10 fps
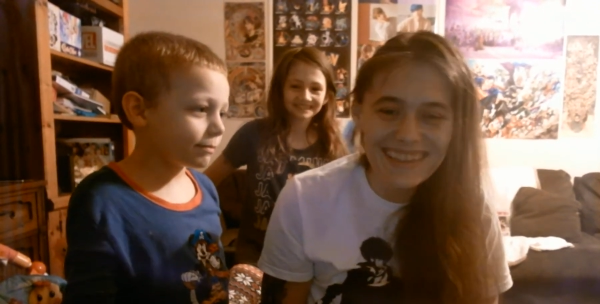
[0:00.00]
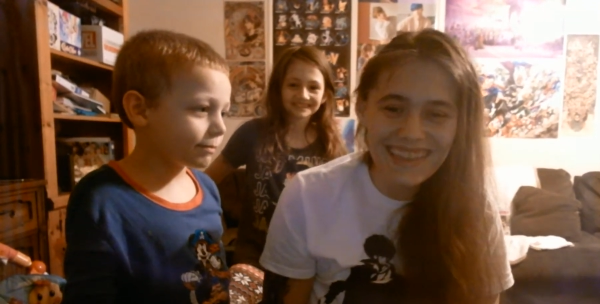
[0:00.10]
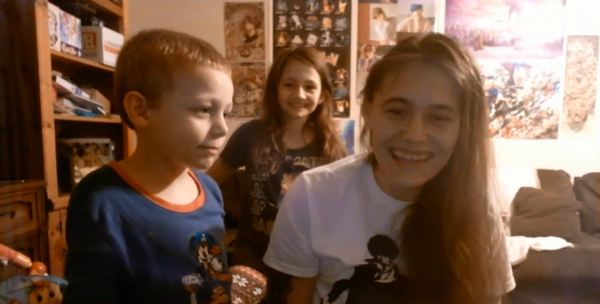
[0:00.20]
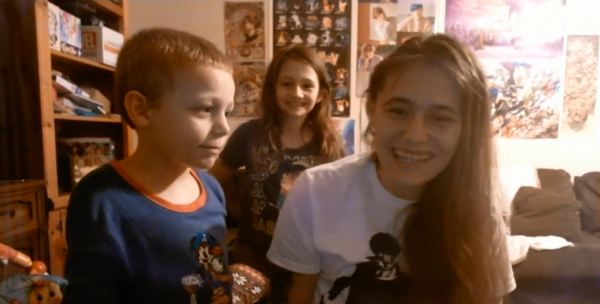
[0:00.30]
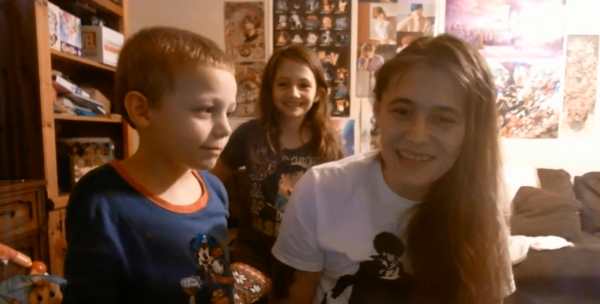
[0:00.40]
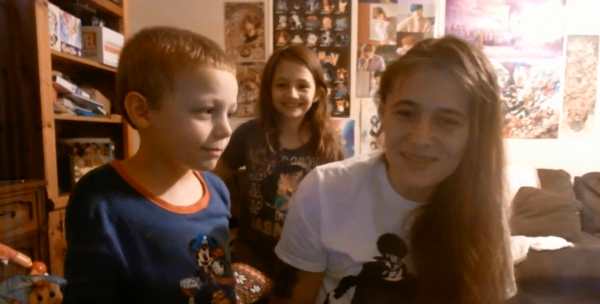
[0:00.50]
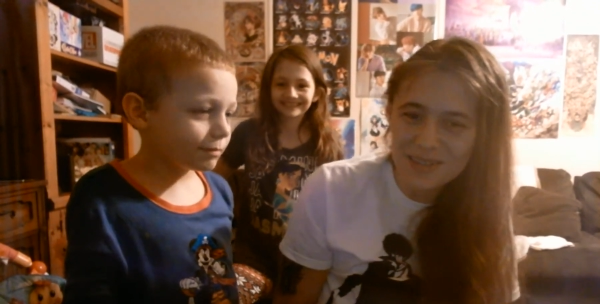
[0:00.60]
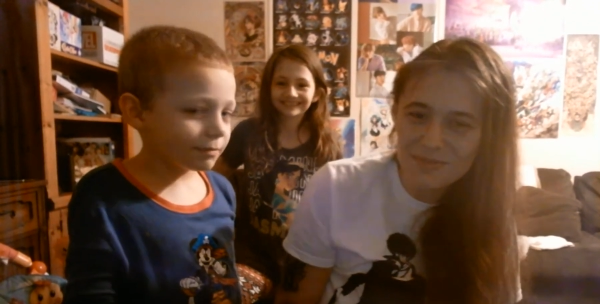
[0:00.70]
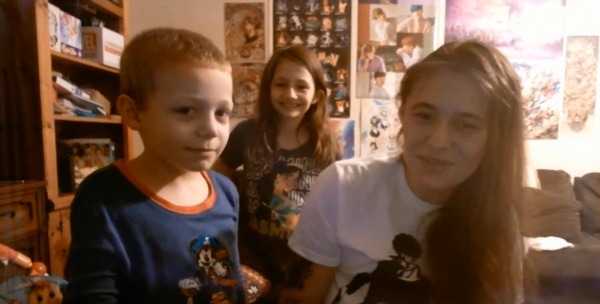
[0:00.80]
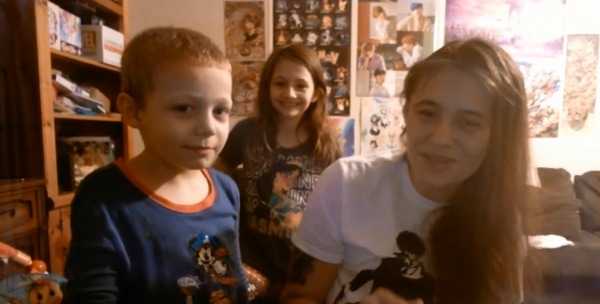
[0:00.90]
Speaker 1: to like and
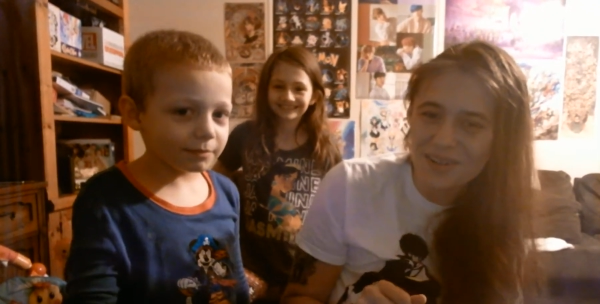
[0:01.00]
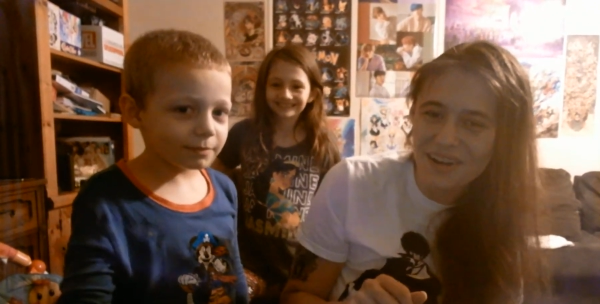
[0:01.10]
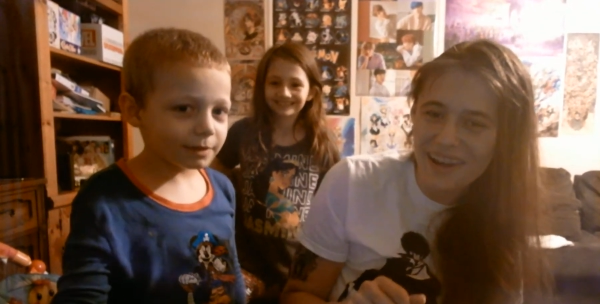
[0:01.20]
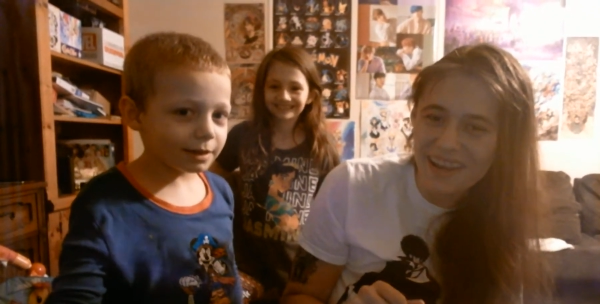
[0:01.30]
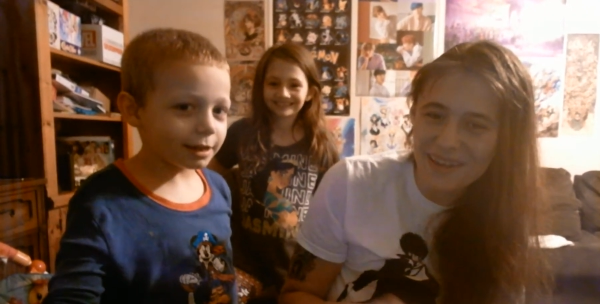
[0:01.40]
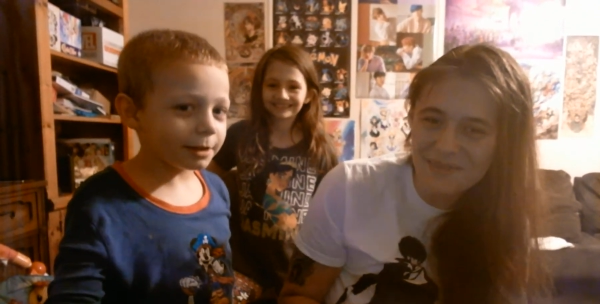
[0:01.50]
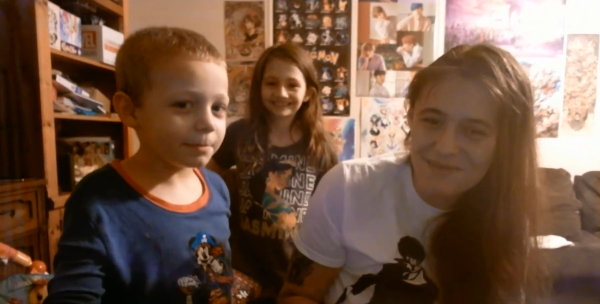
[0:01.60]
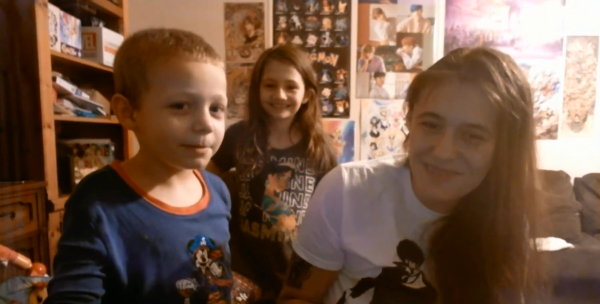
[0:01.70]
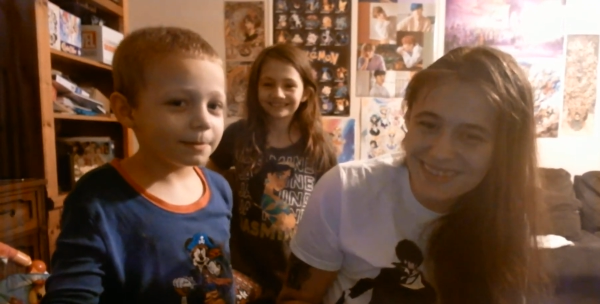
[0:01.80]
subscribe.